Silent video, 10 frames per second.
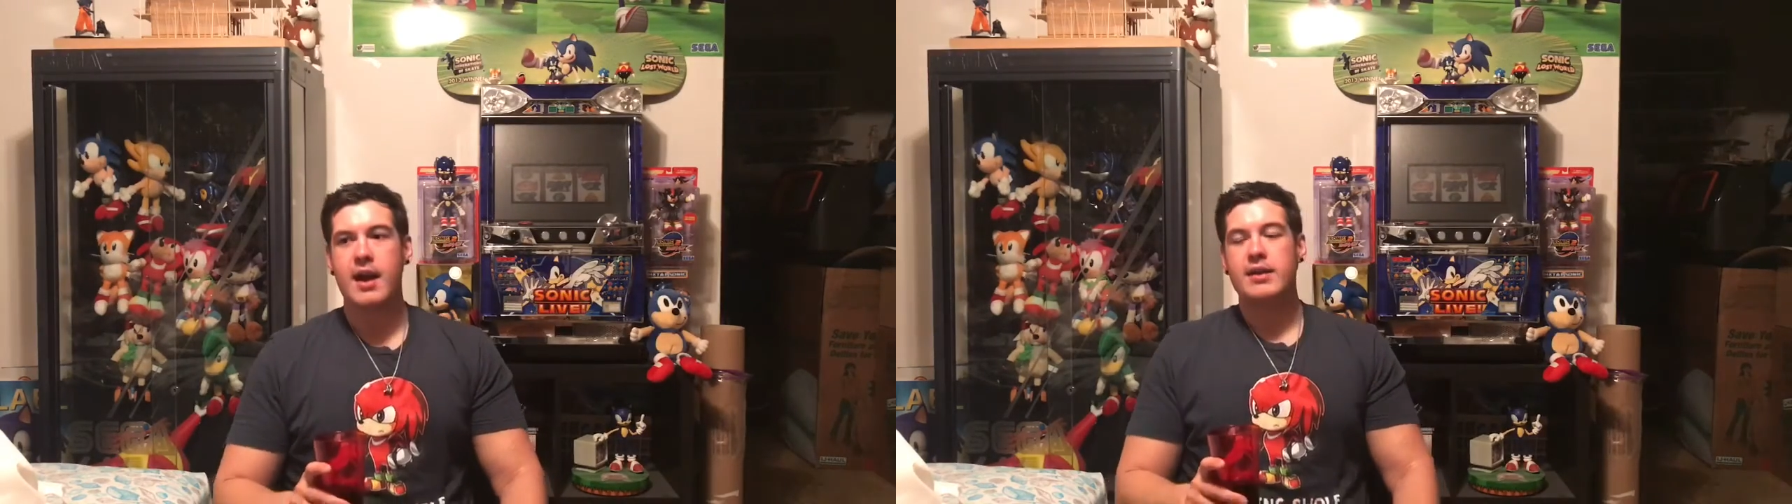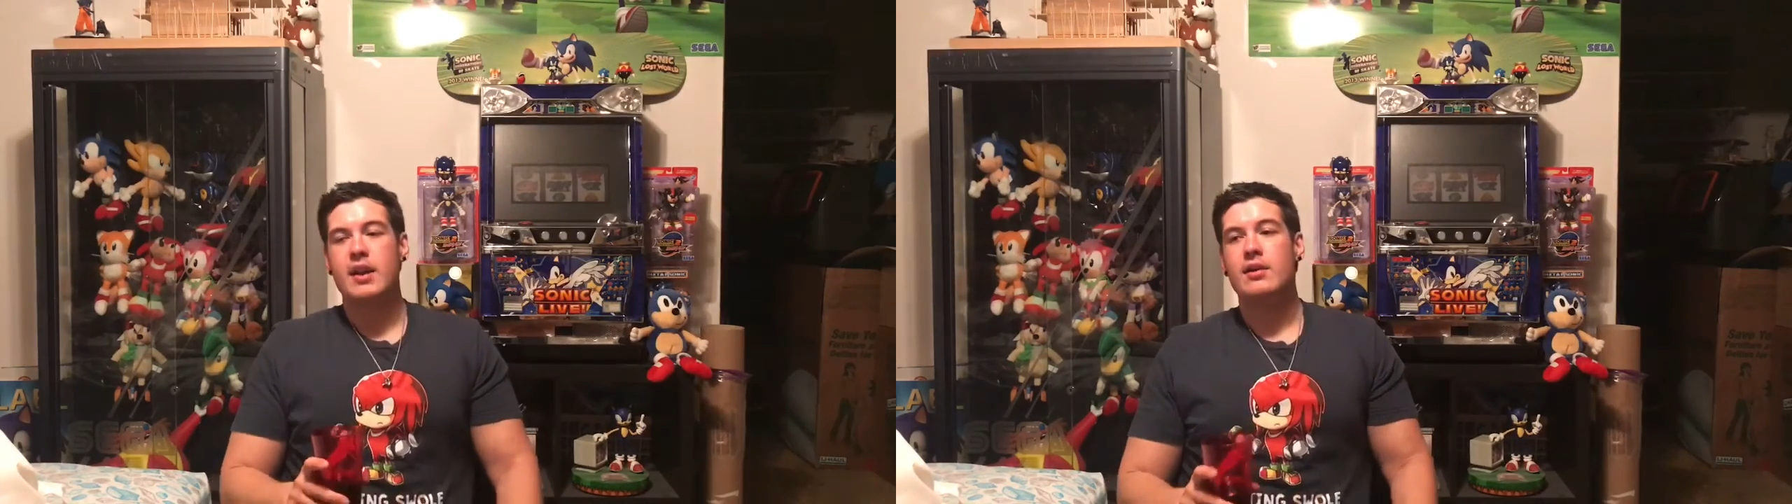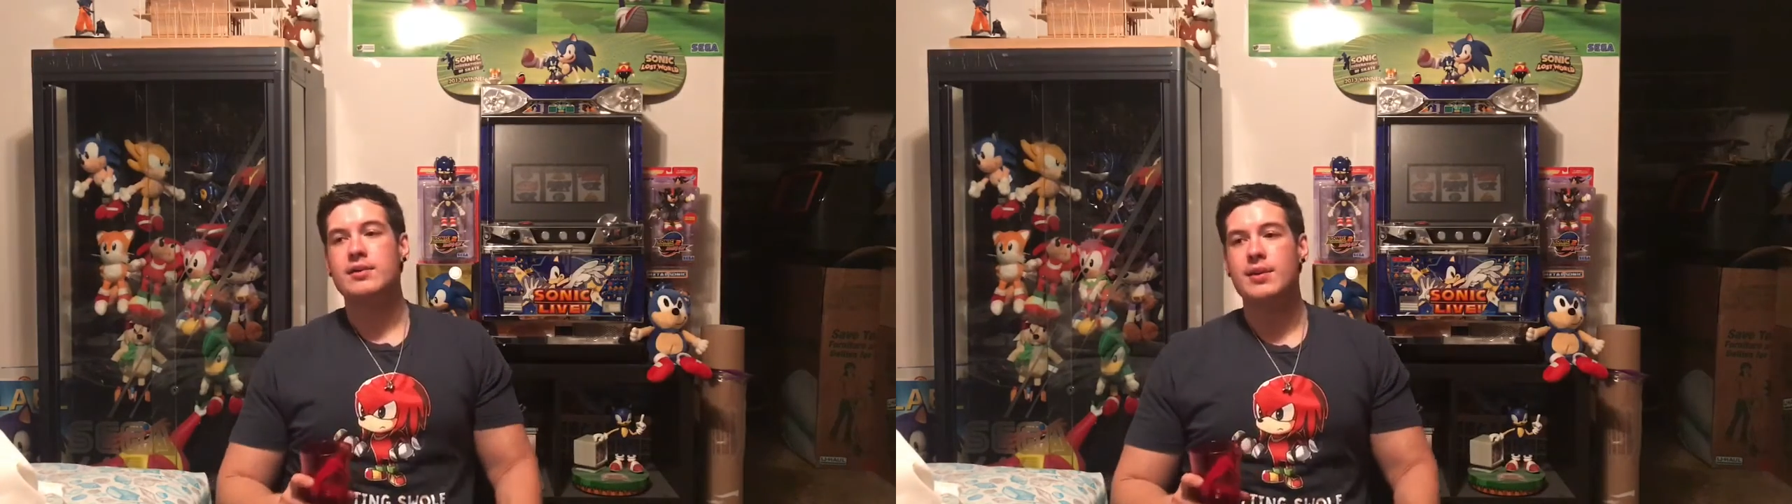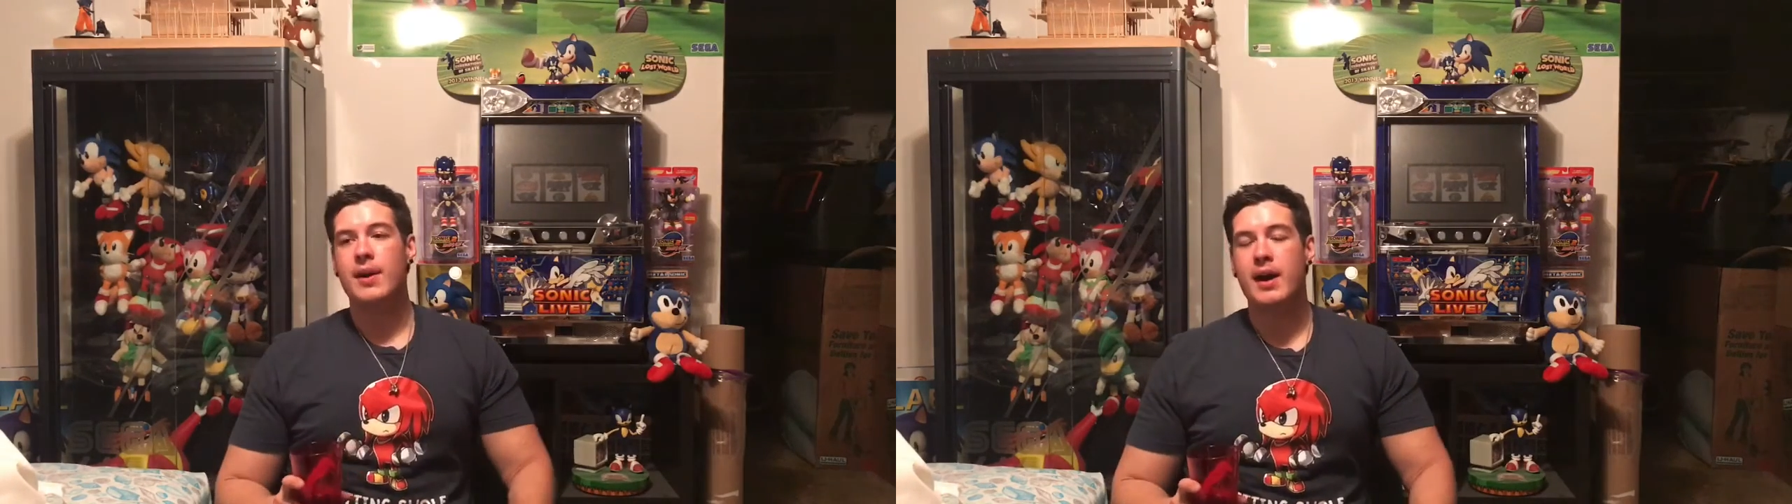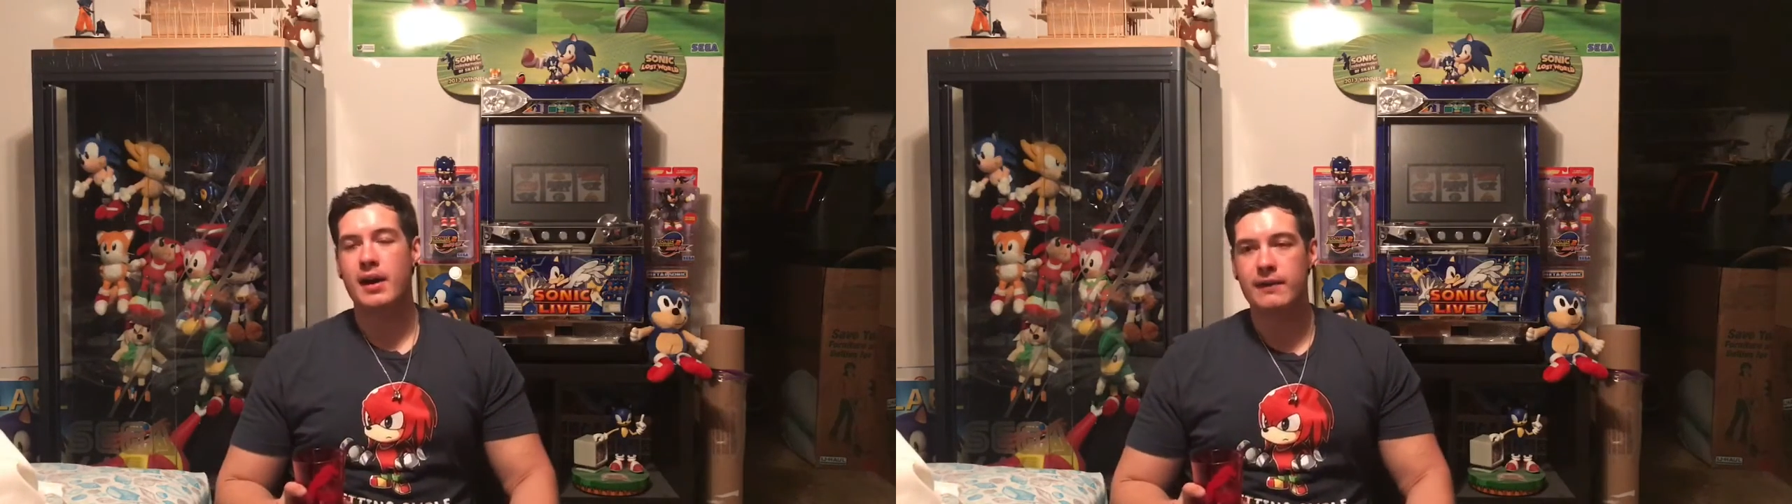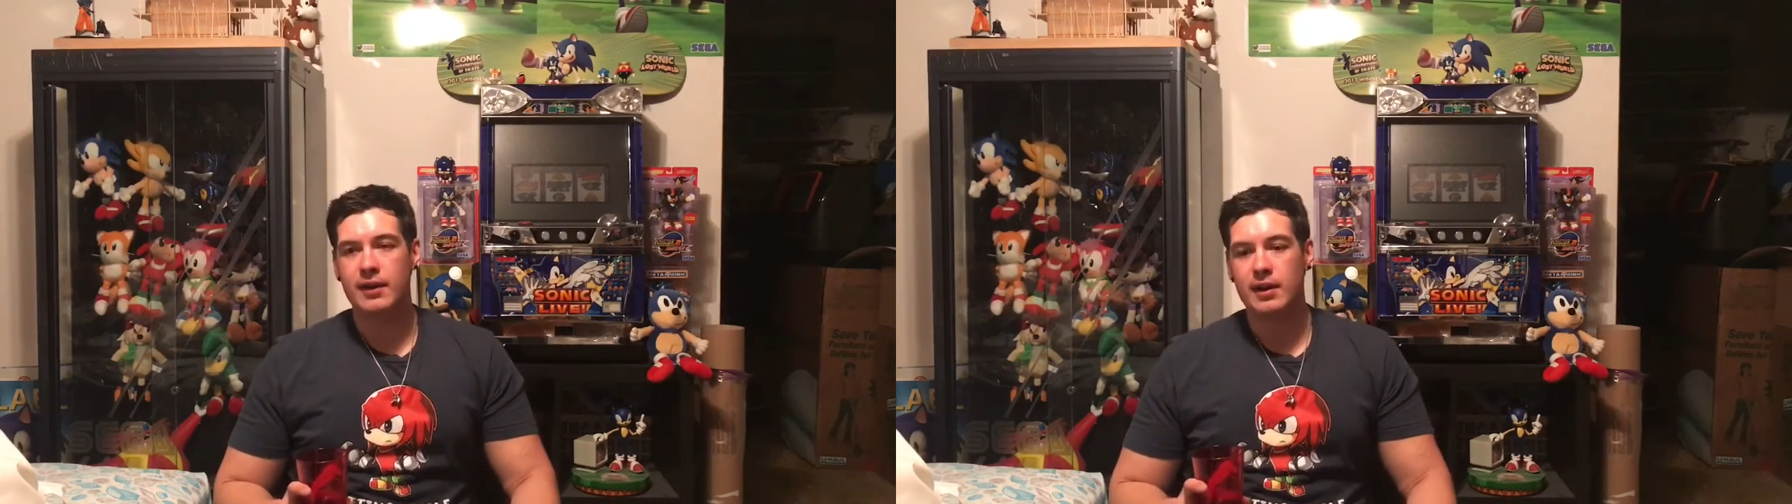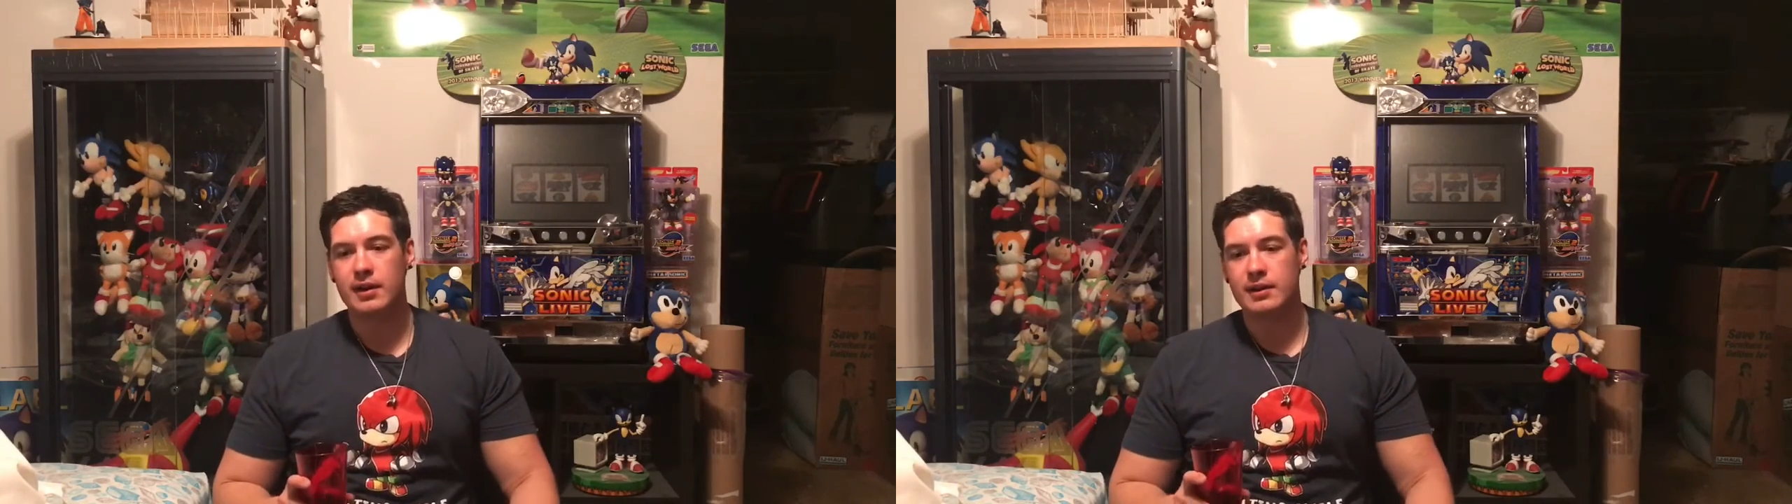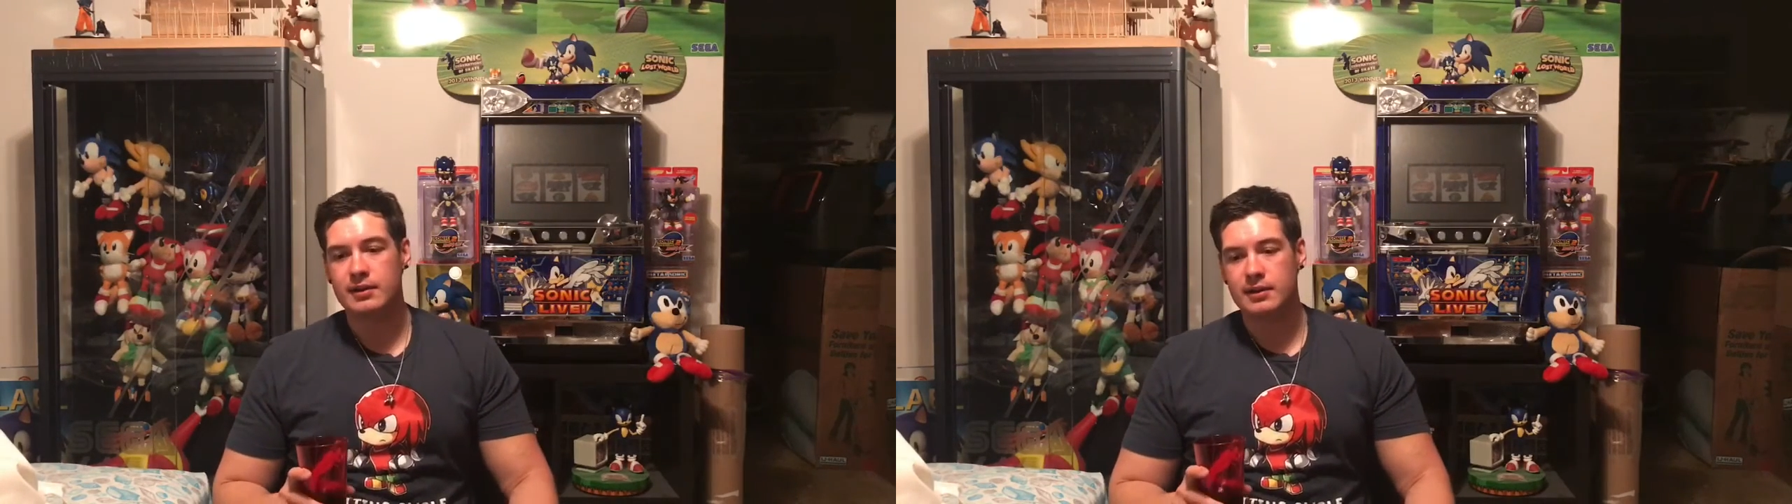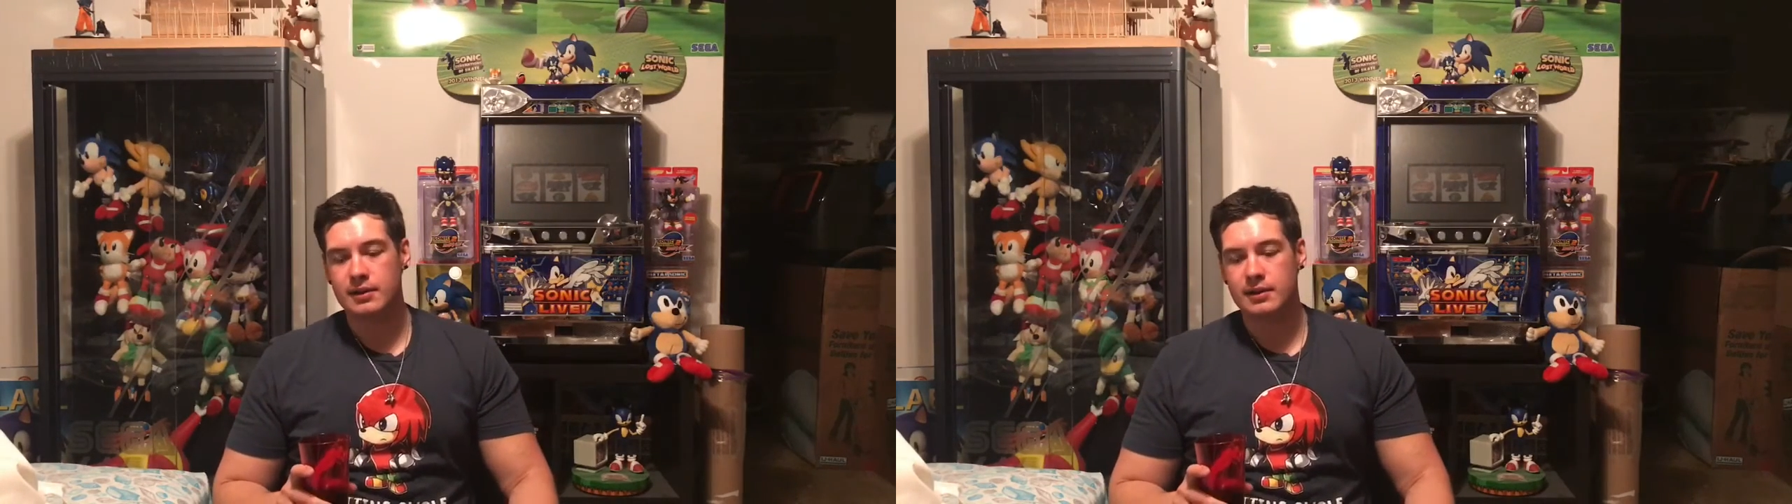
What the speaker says: And they also have a